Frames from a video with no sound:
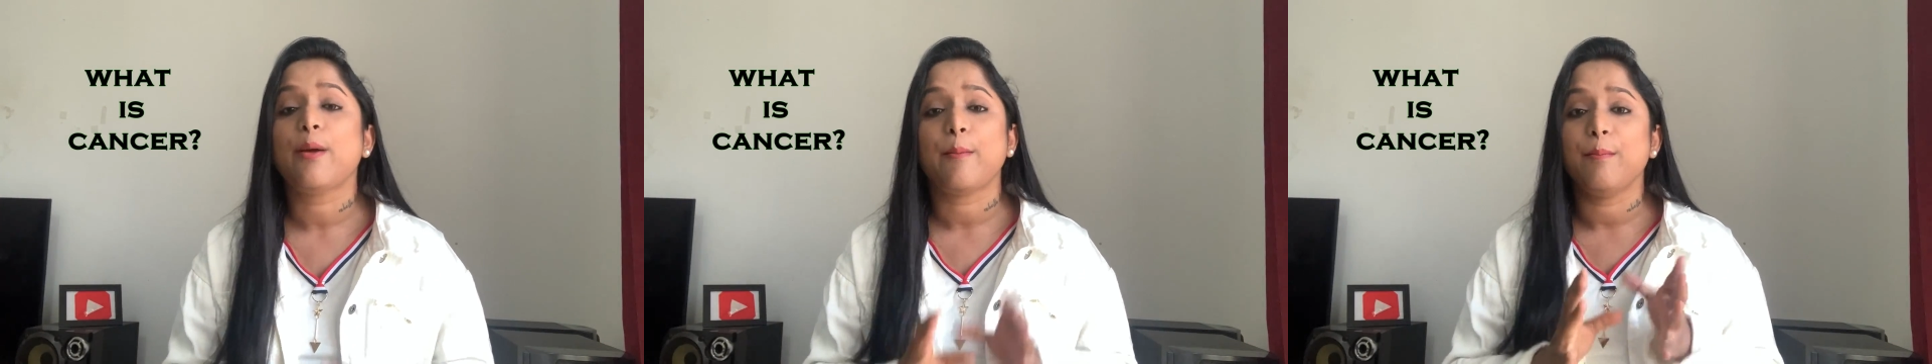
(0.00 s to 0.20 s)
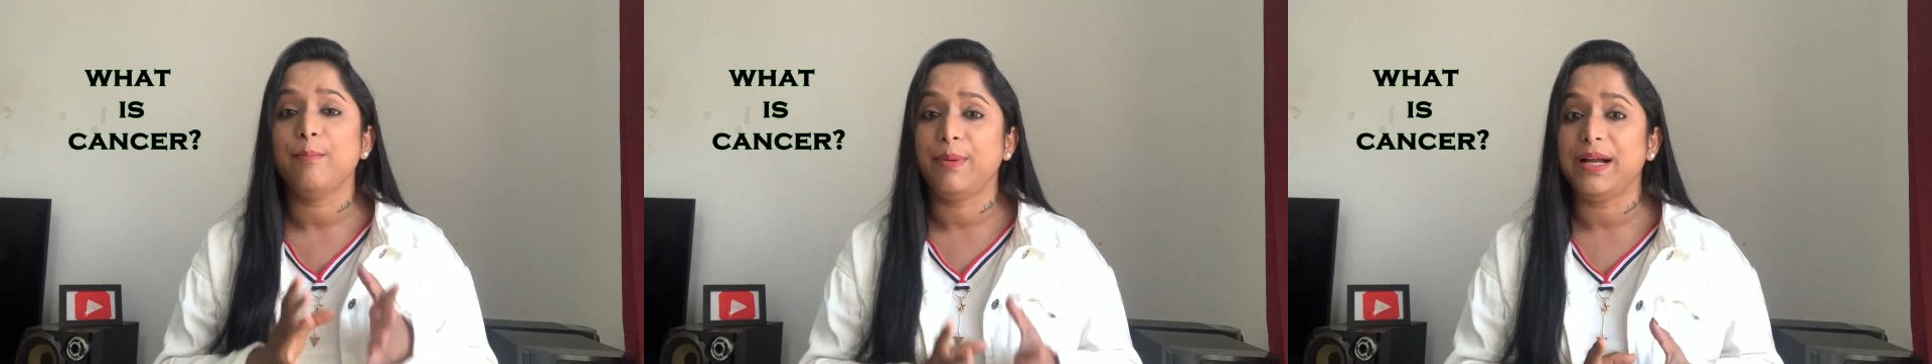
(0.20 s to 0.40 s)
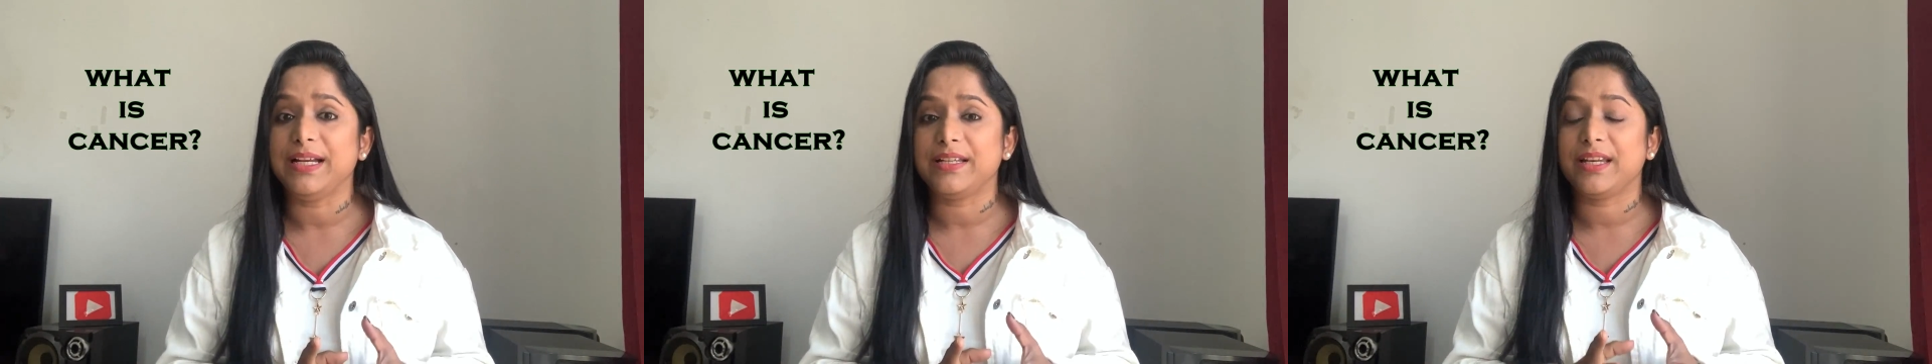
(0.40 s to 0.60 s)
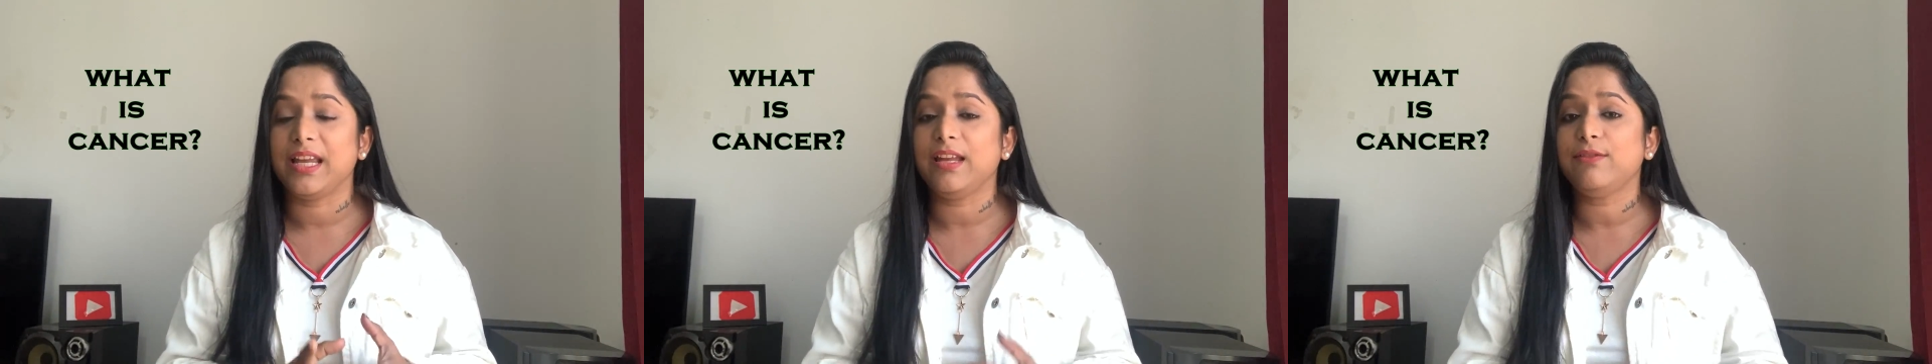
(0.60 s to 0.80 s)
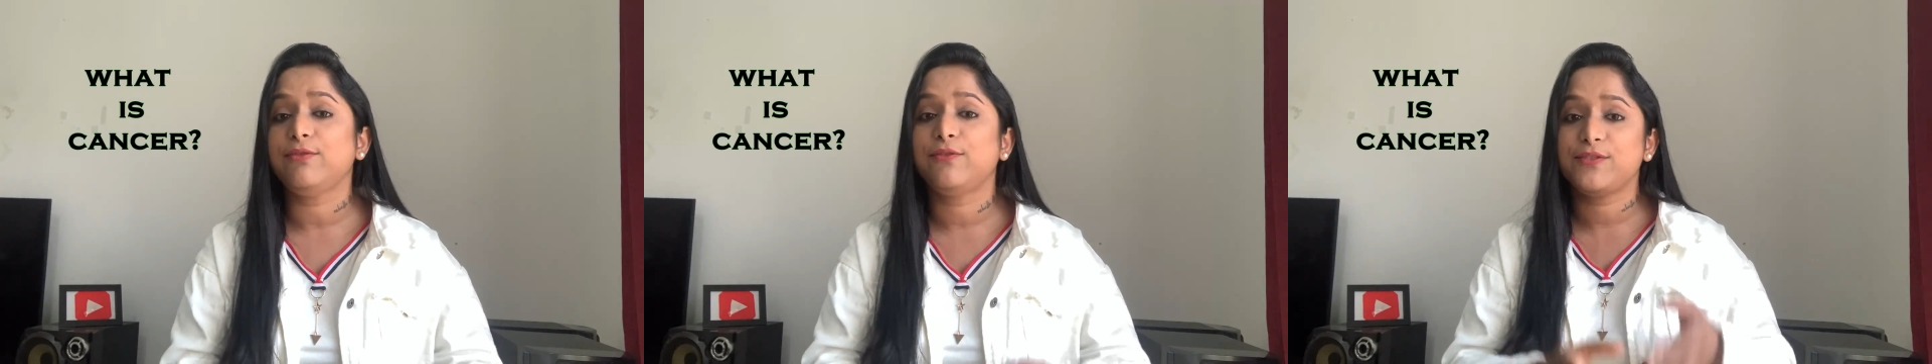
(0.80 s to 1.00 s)
but
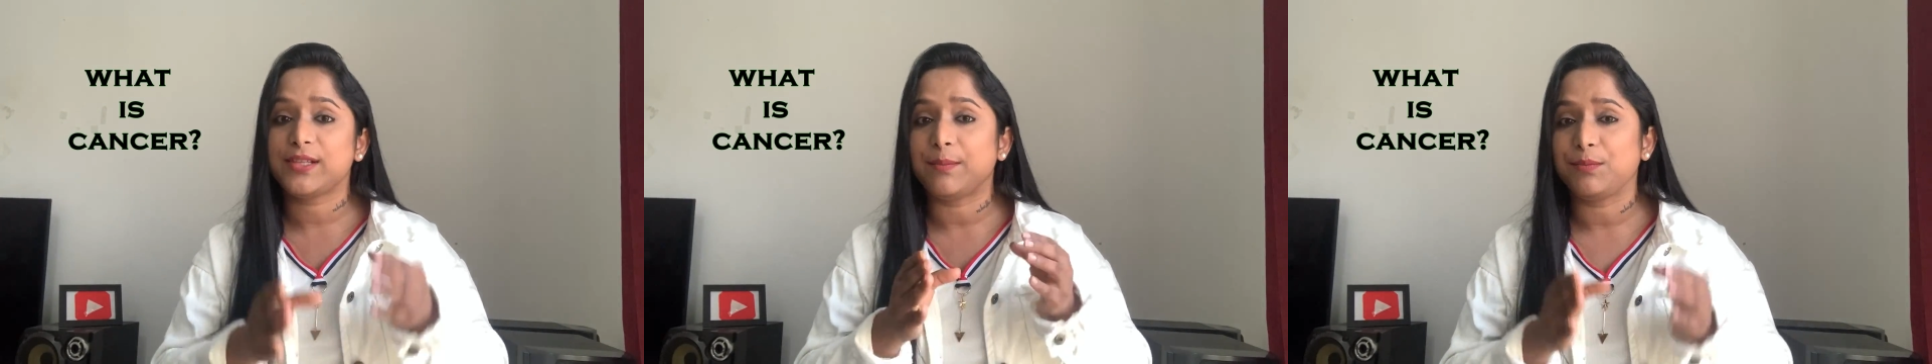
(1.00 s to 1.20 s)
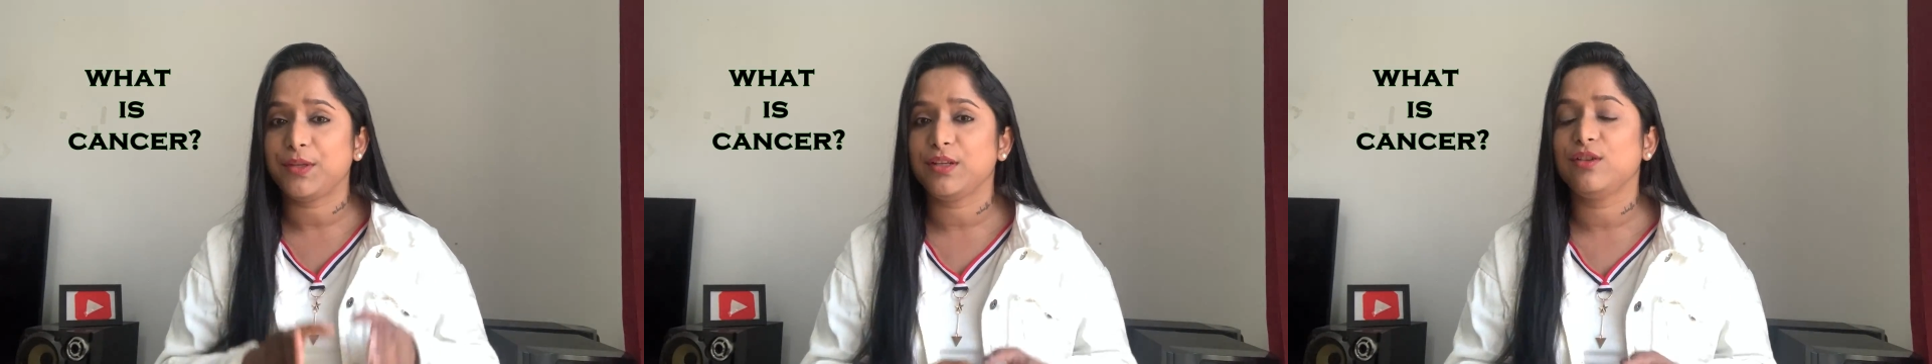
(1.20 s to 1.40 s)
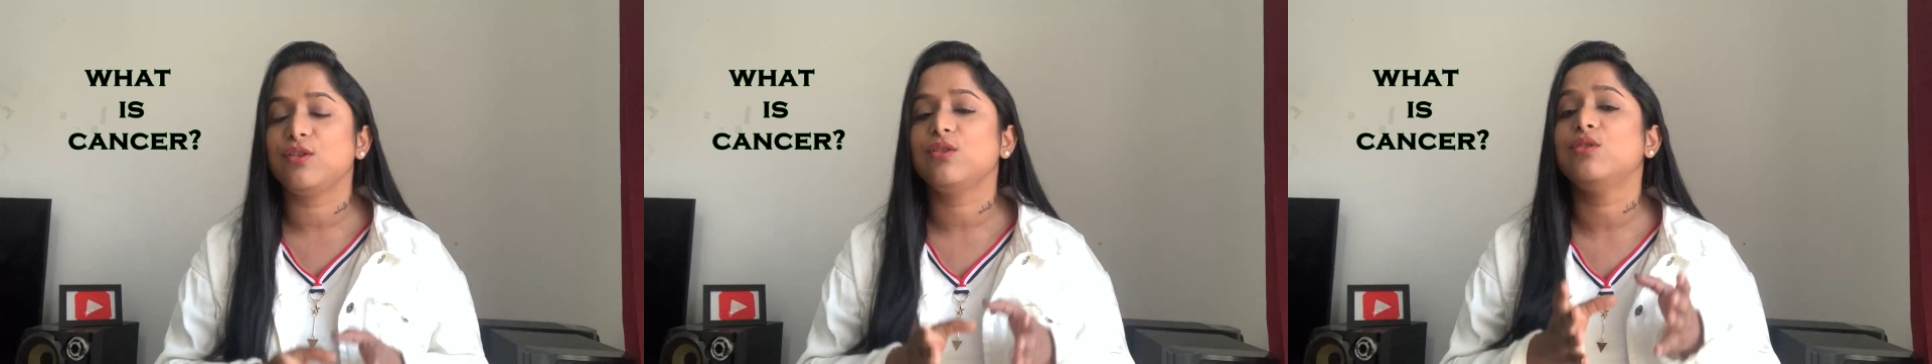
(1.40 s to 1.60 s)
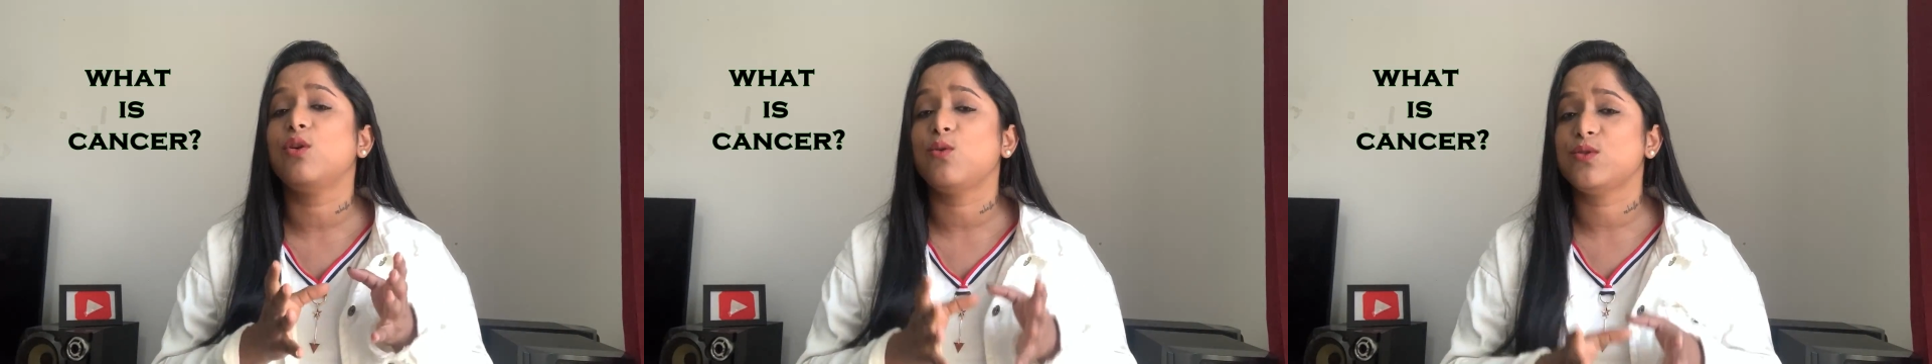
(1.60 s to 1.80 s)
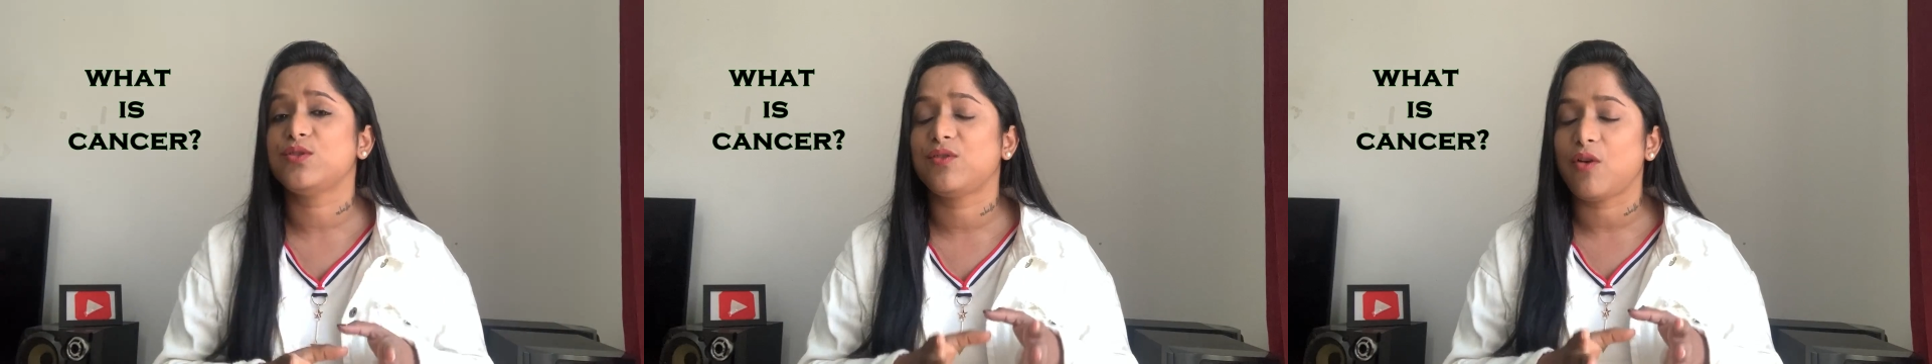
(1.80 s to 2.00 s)
if something goes